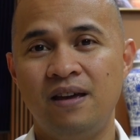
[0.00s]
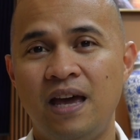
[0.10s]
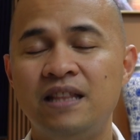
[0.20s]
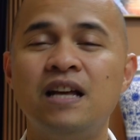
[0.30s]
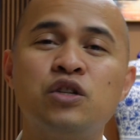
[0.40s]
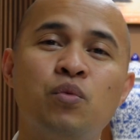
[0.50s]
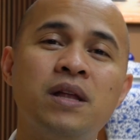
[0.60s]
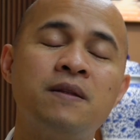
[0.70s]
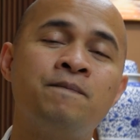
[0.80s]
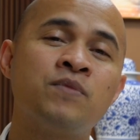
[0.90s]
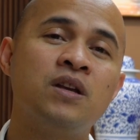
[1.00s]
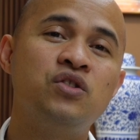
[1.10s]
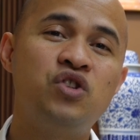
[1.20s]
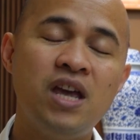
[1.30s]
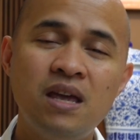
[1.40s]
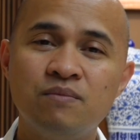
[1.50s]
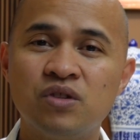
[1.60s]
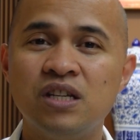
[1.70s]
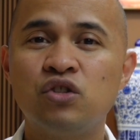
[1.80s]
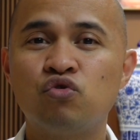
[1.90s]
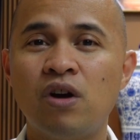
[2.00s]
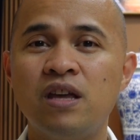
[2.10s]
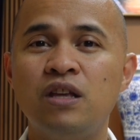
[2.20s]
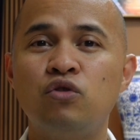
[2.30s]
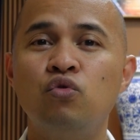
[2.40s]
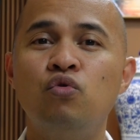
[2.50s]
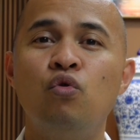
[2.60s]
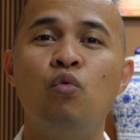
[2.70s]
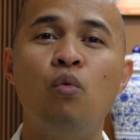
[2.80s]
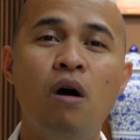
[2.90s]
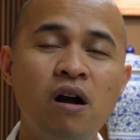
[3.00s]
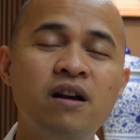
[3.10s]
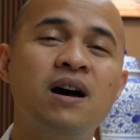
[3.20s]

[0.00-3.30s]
And that's what James is trying to warn